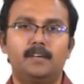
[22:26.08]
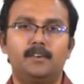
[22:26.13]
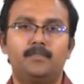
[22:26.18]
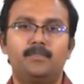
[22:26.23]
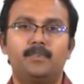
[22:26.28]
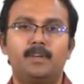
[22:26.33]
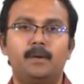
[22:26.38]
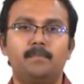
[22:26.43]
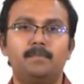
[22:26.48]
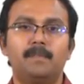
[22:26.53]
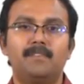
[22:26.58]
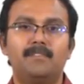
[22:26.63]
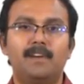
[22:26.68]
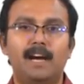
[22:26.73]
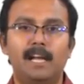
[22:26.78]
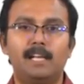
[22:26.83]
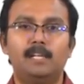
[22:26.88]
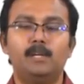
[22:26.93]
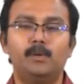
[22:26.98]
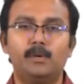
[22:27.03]
from the
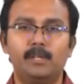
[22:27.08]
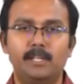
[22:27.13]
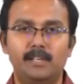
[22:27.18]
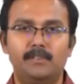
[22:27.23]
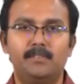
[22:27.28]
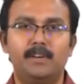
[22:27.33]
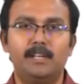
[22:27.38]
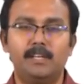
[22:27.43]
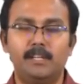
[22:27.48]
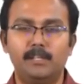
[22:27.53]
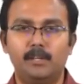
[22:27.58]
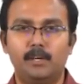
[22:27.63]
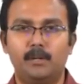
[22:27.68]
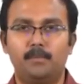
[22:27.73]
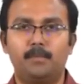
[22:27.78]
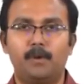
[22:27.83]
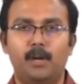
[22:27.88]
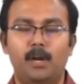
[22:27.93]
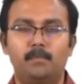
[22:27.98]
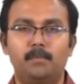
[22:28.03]
value given in your
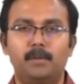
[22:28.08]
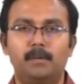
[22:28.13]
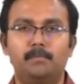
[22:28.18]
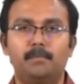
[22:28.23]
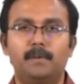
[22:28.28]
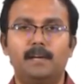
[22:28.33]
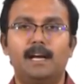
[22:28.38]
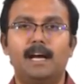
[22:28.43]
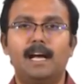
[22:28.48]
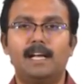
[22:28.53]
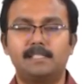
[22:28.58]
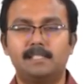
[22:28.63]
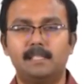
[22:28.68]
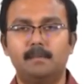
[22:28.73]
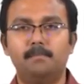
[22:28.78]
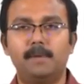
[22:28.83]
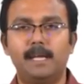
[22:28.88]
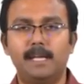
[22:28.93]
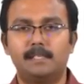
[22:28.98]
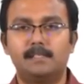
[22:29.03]
problem as
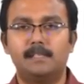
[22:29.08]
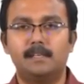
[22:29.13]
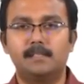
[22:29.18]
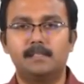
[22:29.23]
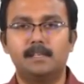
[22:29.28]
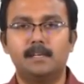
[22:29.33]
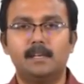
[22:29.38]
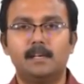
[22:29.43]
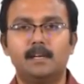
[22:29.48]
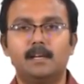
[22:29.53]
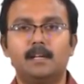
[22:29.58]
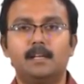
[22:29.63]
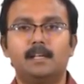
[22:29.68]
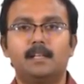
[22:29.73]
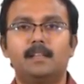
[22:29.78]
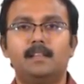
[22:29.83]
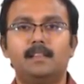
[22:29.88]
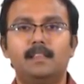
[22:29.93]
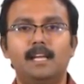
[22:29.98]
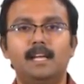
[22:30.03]
the basis,
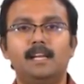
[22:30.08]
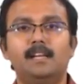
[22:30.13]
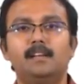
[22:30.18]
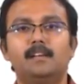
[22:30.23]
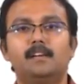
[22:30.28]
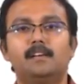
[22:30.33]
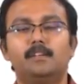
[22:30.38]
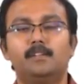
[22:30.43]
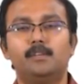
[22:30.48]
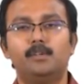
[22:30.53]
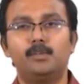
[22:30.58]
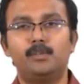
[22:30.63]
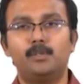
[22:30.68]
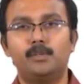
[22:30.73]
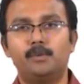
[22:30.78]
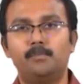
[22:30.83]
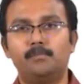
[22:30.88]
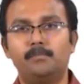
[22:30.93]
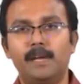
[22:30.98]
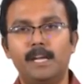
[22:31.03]
then you
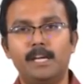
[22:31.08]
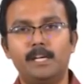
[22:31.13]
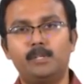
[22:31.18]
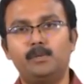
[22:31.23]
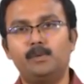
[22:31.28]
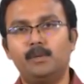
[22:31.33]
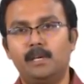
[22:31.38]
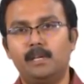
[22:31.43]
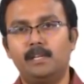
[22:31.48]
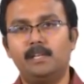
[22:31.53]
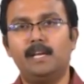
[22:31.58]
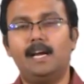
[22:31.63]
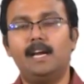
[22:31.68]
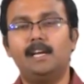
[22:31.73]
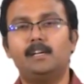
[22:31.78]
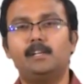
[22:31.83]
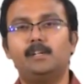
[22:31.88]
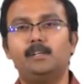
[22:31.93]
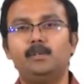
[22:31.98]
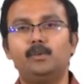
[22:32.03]
should make sure
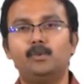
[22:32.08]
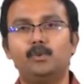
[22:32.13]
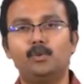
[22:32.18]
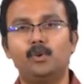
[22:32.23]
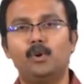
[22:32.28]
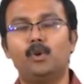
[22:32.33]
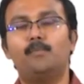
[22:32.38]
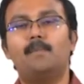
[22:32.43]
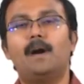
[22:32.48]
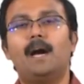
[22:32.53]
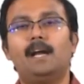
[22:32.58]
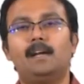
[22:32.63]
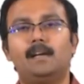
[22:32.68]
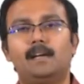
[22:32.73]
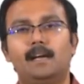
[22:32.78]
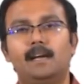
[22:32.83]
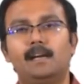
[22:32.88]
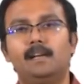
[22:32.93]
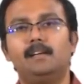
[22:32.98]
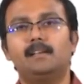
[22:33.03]
that you go
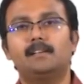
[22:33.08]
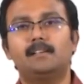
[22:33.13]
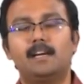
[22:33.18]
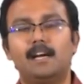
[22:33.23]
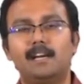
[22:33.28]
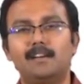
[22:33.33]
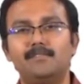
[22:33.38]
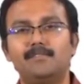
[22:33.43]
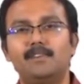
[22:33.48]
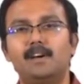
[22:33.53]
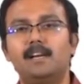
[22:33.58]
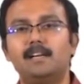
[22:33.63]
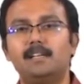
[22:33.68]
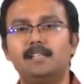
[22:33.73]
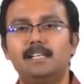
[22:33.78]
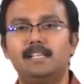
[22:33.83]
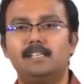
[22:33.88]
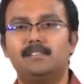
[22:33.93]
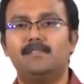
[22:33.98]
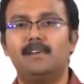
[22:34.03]
back and
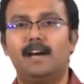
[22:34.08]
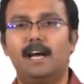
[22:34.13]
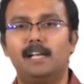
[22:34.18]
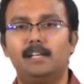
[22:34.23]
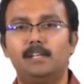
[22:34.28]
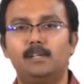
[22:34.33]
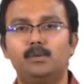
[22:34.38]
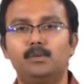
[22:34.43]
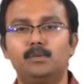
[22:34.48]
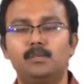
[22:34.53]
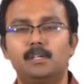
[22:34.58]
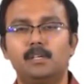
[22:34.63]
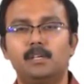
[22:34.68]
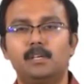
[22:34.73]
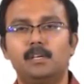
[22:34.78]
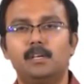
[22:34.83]
convert these values,